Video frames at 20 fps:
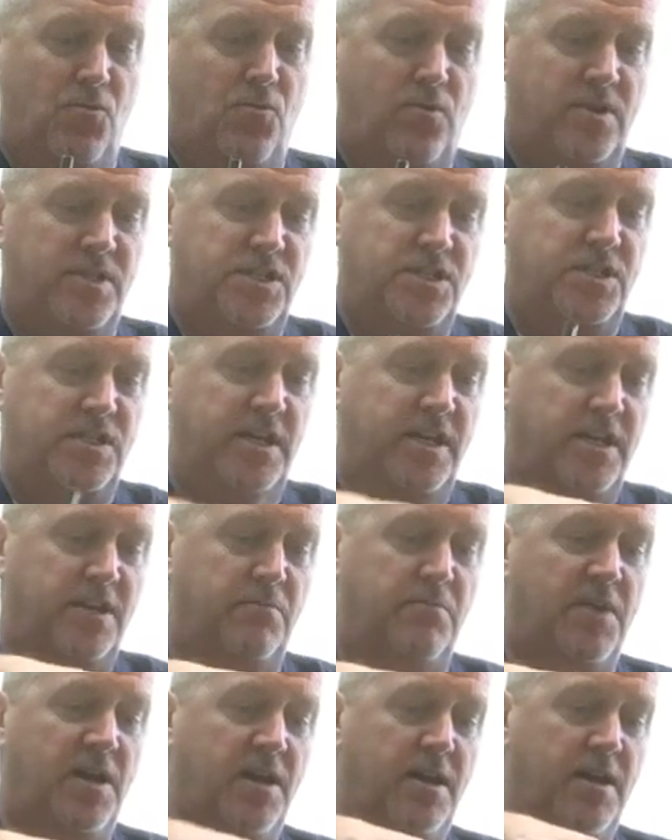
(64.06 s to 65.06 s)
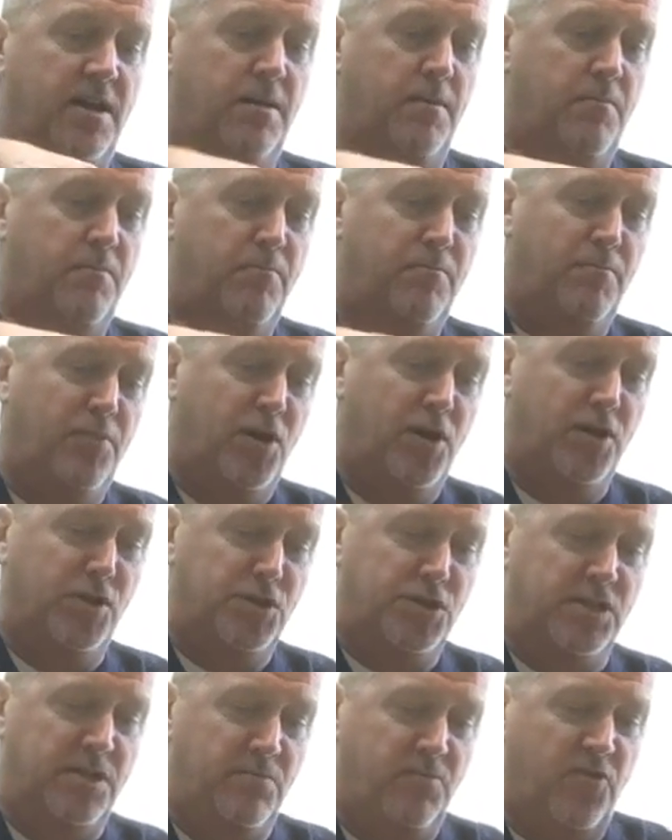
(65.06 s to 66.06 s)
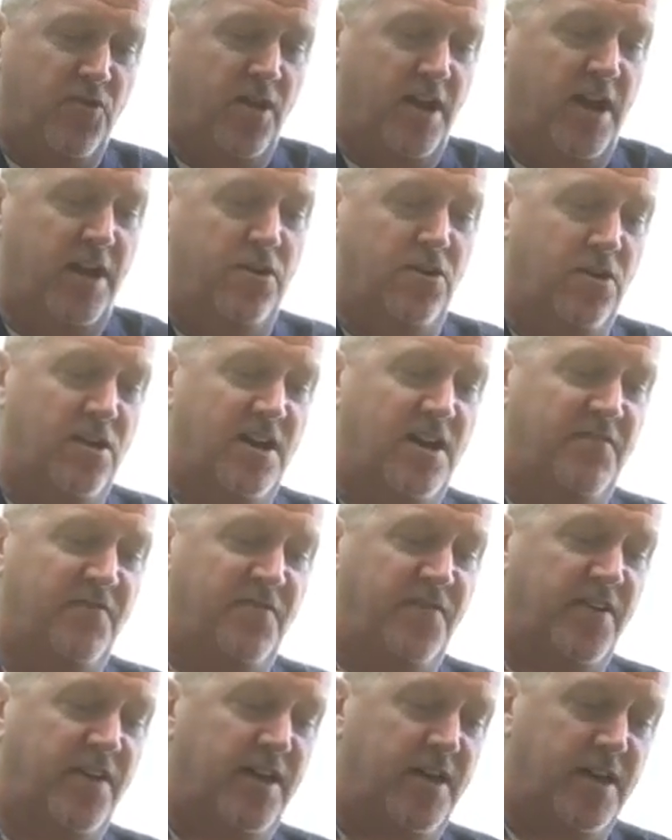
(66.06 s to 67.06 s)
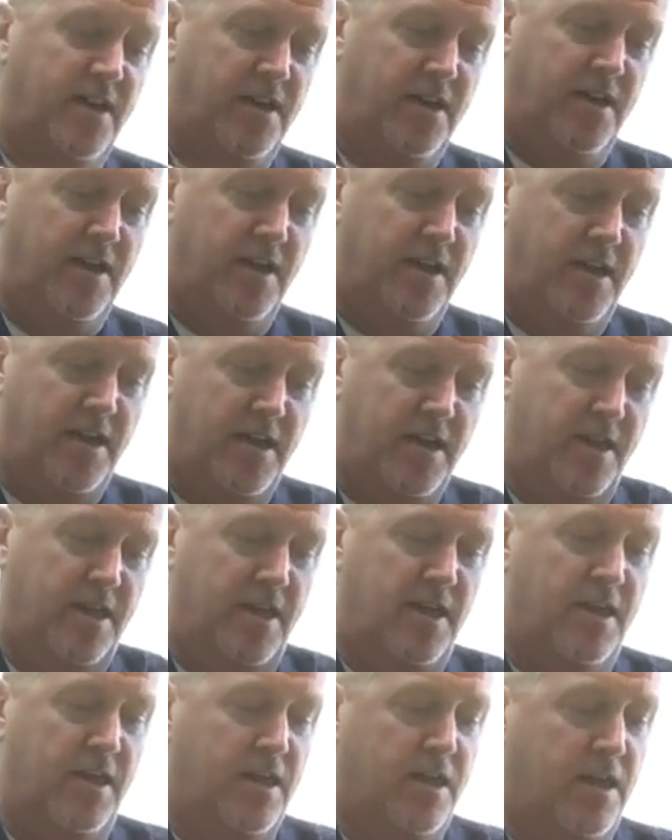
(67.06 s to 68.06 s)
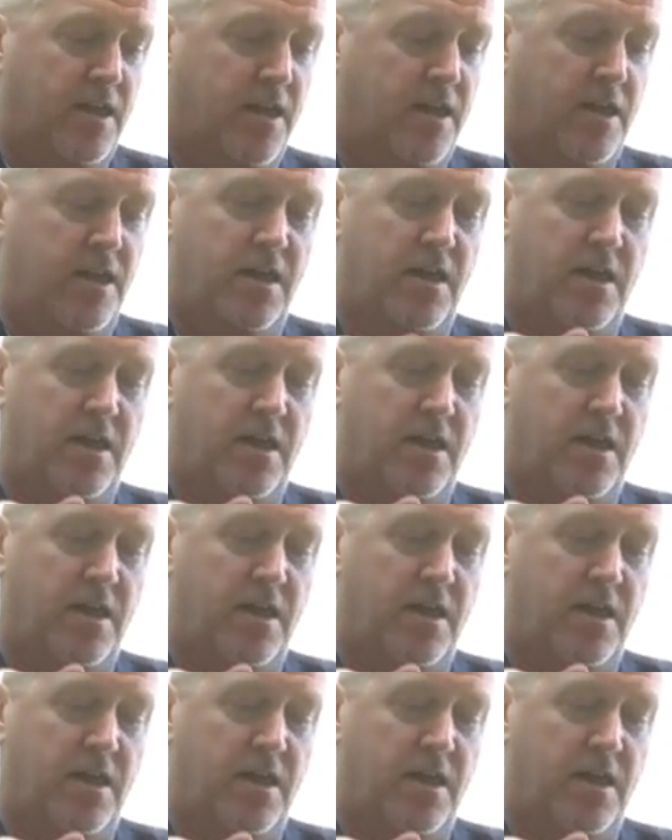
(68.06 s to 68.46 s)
once you get them partially pried off. You